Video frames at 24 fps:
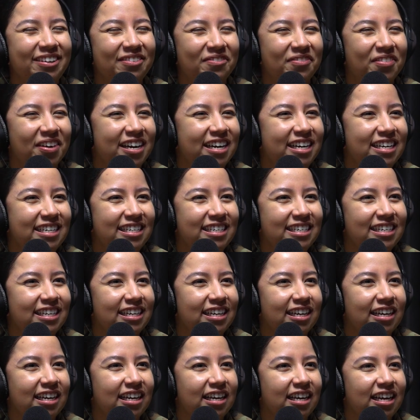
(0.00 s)
But
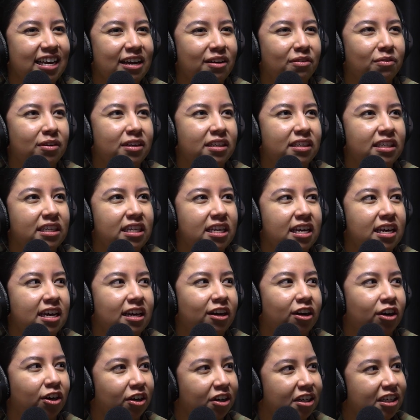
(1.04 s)
it was the
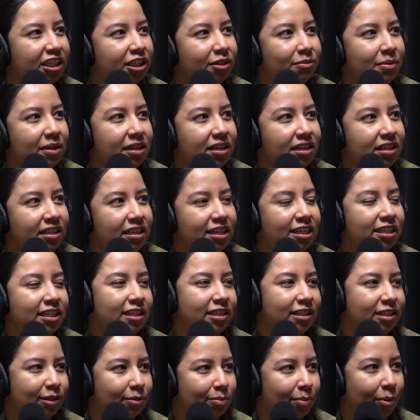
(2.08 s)
encouragement and
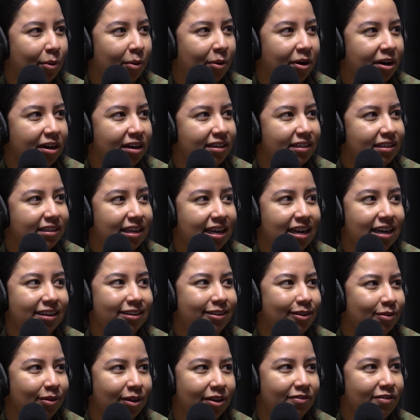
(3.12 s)
the support saying,
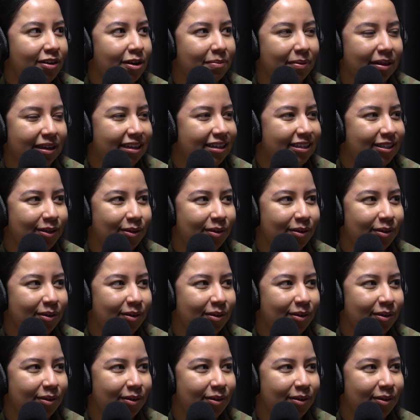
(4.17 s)
don't give up. Like, it's